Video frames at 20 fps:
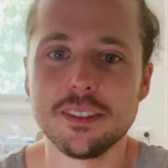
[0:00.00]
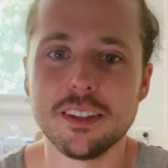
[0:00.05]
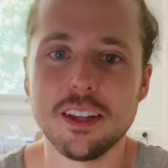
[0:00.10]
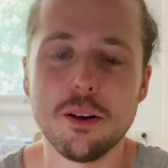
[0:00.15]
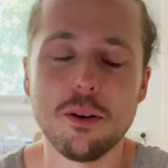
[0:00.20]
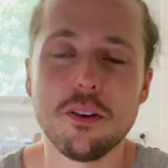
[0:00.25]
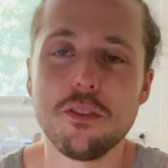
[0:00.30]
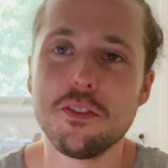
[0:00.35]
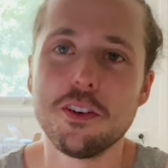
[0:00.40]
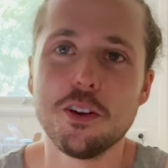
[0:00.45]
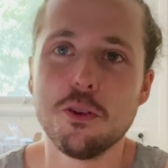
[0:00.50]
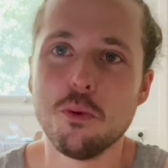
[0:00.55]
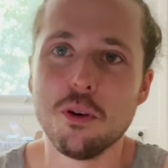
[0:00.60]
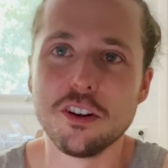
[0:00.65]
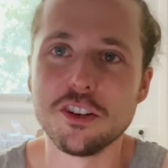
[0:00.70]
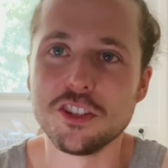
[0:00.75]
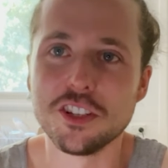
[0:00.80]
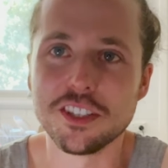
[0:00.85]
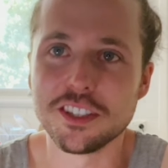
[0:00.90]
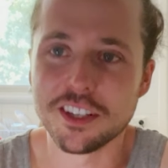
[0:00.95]
not even gonna
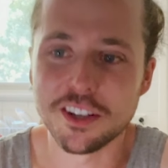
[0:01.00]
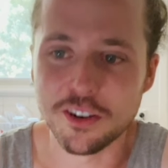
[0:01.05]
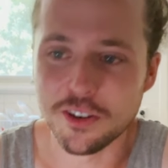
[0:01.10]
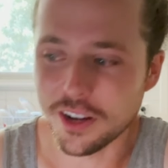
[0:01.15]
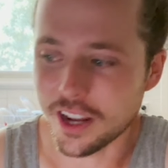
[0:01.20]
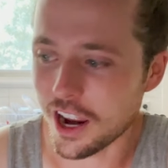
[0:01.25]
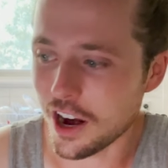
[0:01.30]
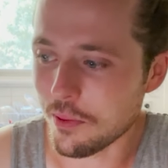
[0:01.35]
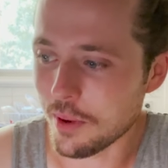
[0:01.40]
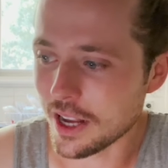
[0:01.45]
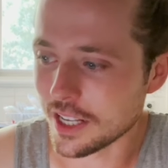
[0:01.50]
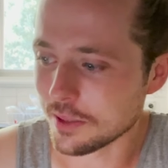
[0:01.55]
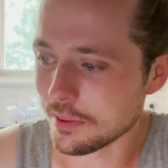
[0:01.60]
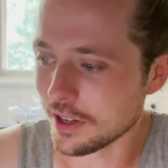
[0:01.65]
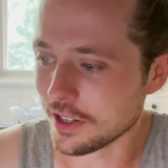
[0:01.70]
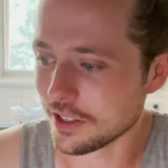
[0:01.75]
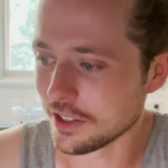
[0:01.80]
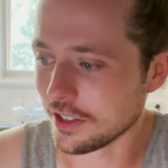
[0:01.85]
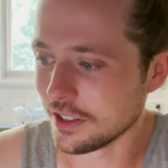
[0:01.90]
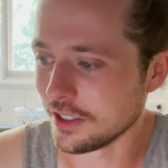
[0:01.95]
watch this because I don't care about
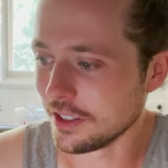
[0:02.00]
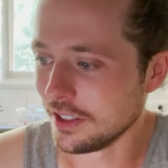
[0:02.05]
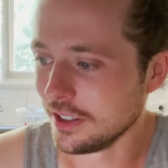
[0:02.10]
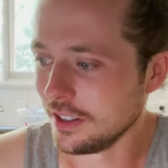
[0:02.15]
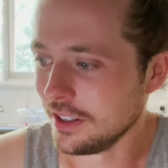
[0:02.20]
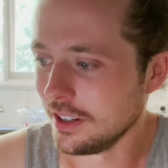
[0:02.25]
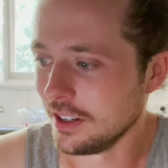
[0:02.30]
Splatoon.